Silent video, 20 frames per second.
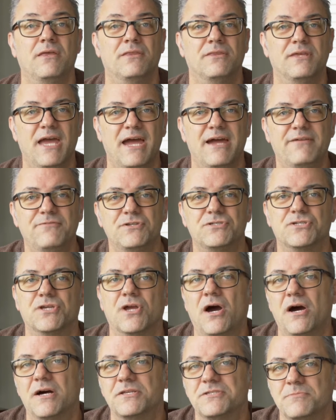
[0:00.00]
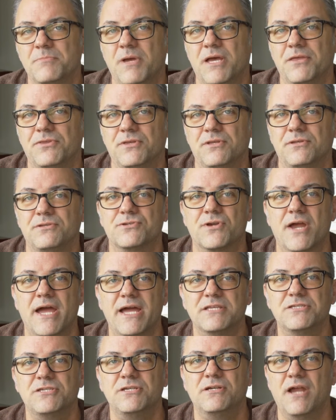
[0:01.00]
The average cost method
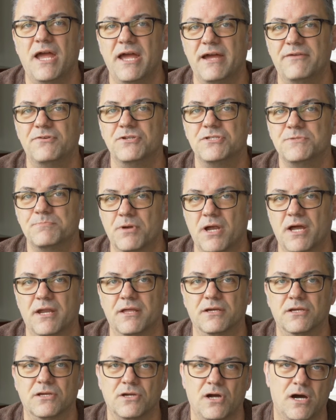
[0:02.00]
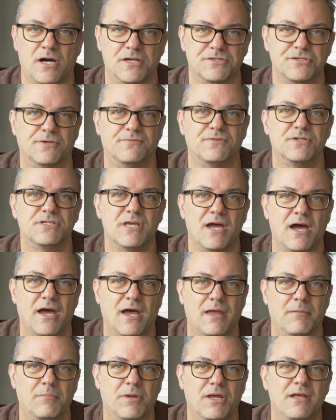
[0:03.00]
tracks your average product cost over
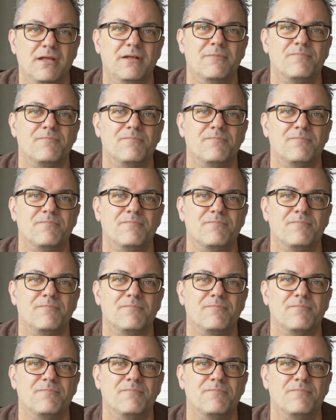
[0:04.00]
time.